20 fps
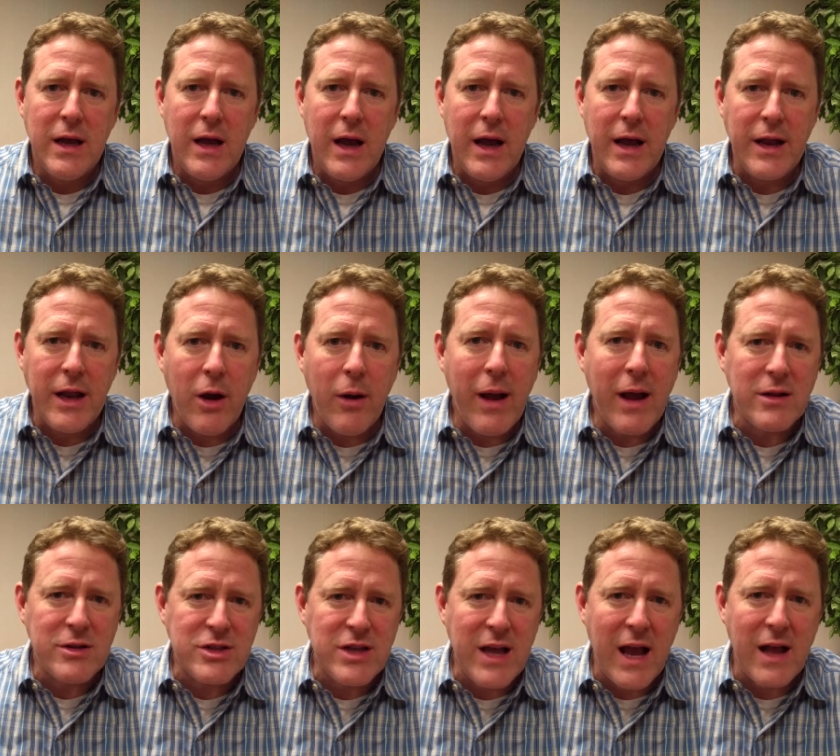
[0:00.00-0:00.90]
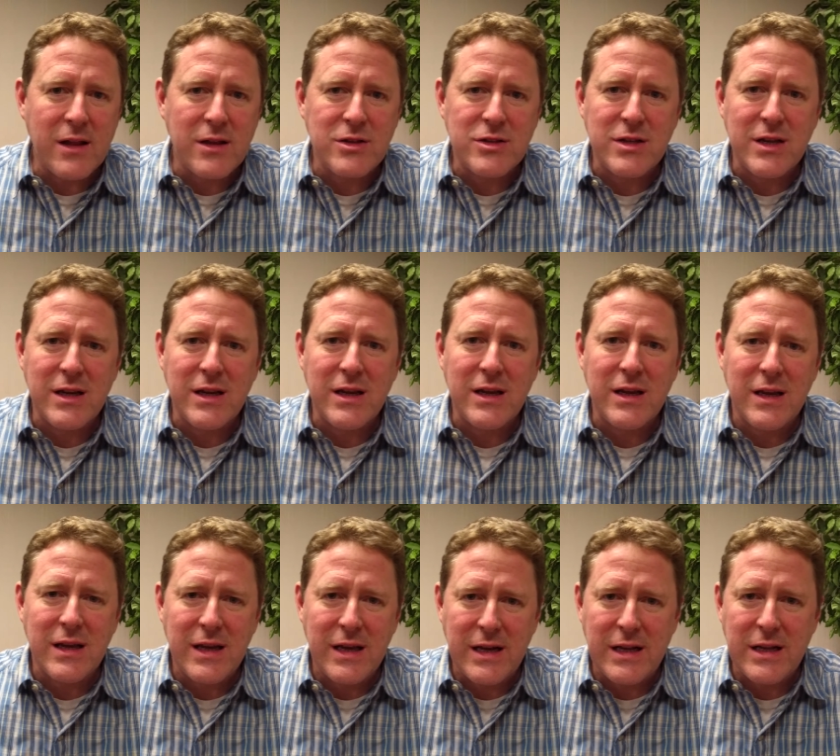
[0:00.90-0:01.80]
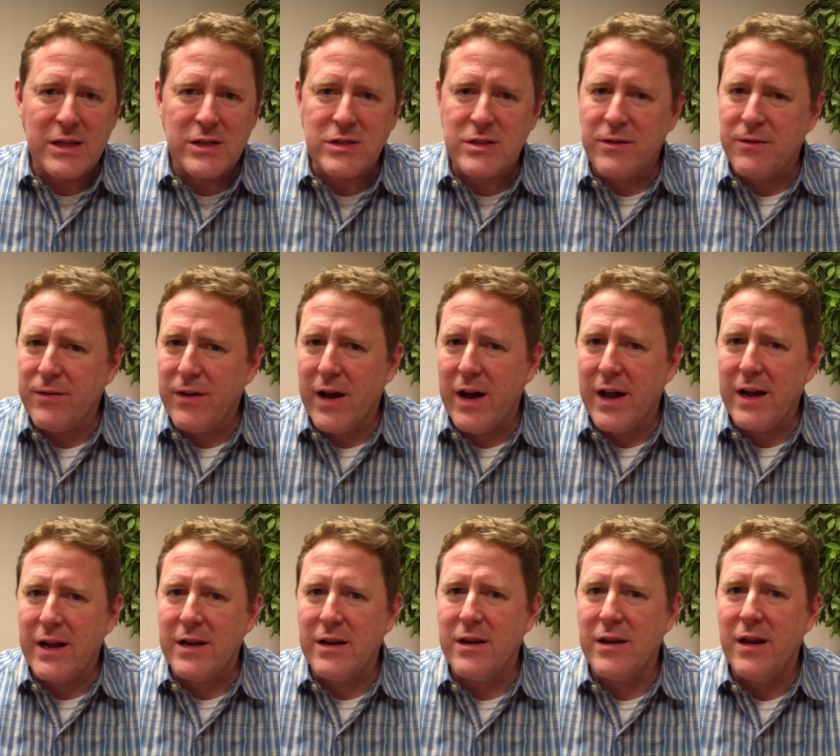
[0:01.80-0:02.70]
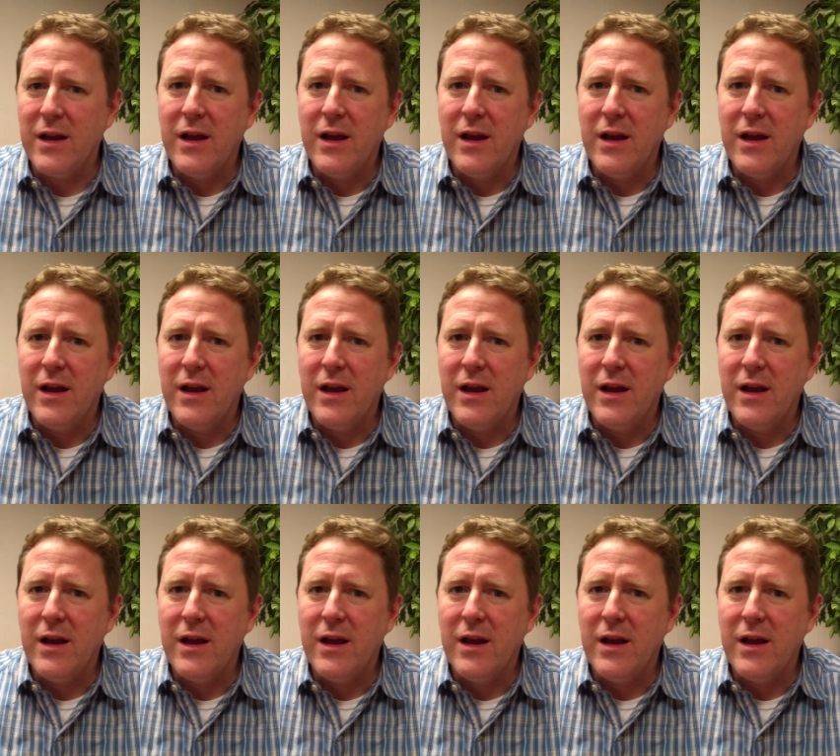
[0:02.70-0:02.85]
I know how challenging it is to find